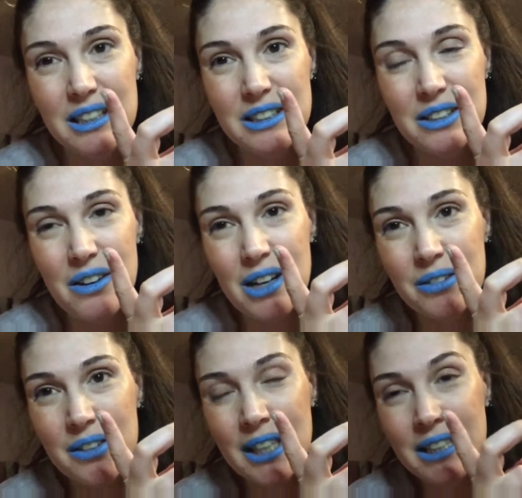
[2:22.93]
So I
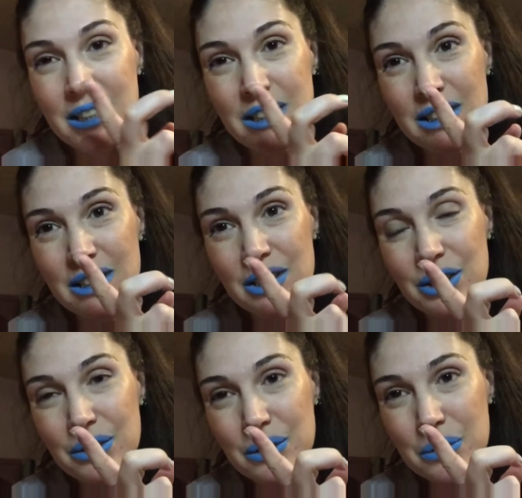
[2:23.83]
went
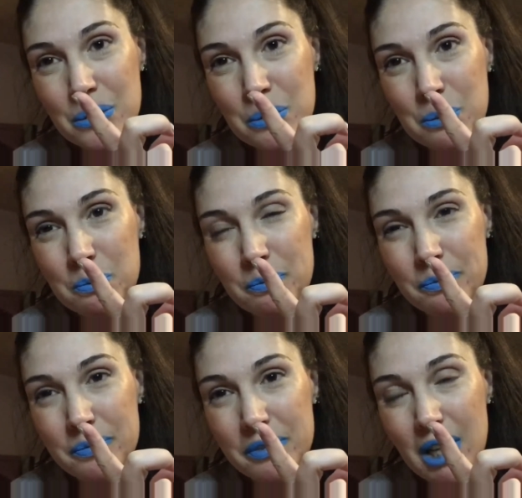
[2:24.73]
to
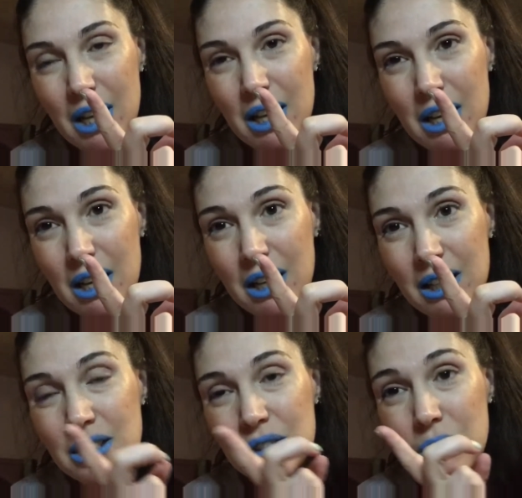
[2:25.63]

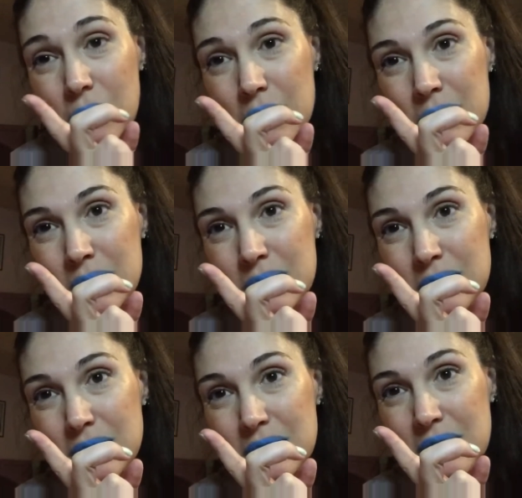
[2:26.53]
a store
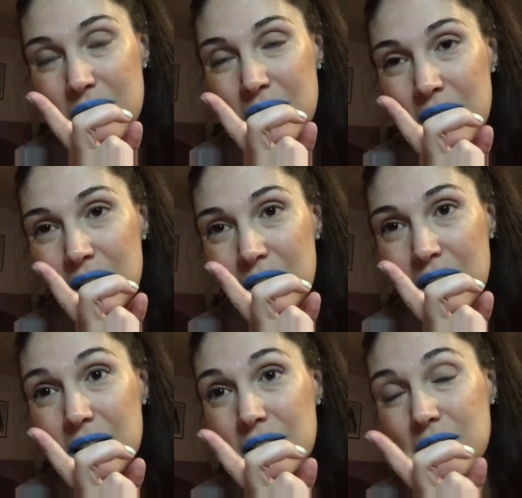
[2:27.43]

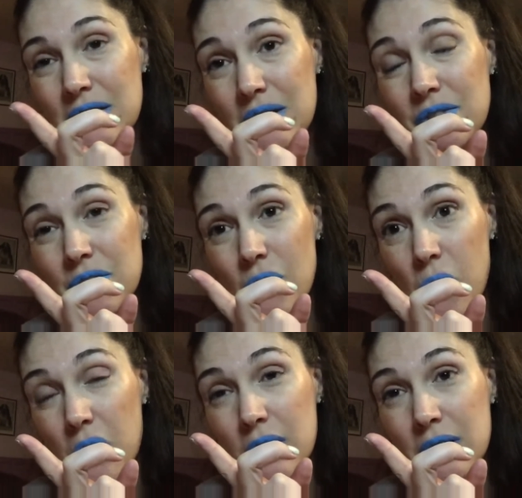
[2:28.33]
looking
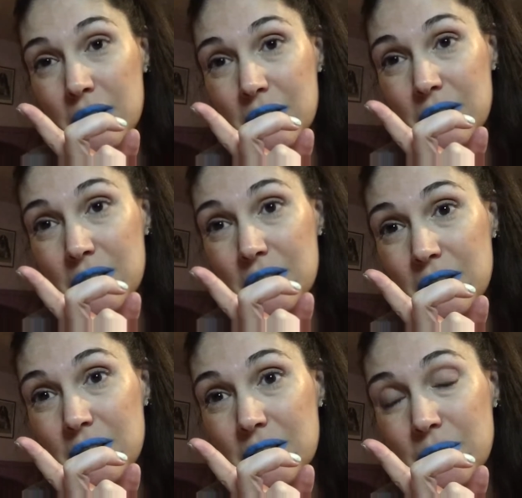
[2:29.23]
for
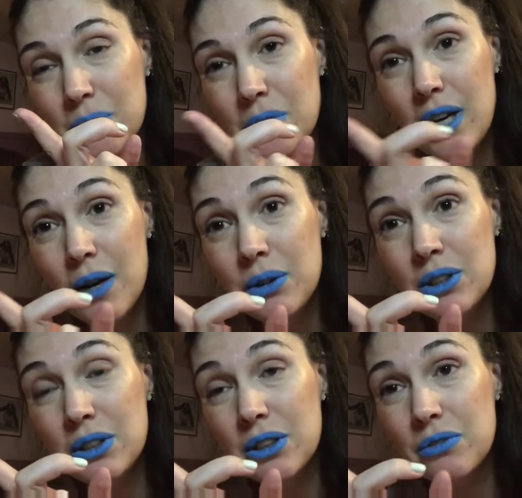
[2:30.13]
what I was
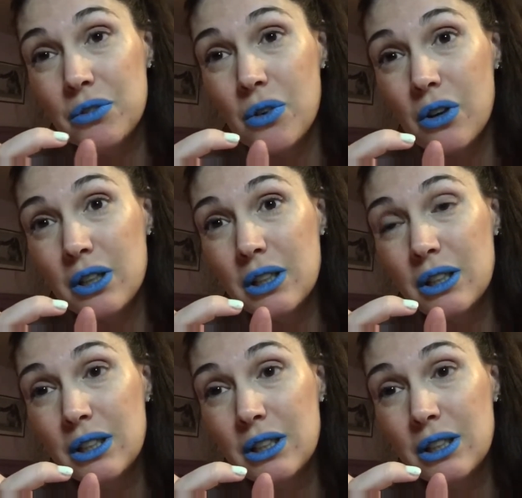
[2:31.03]
looking for.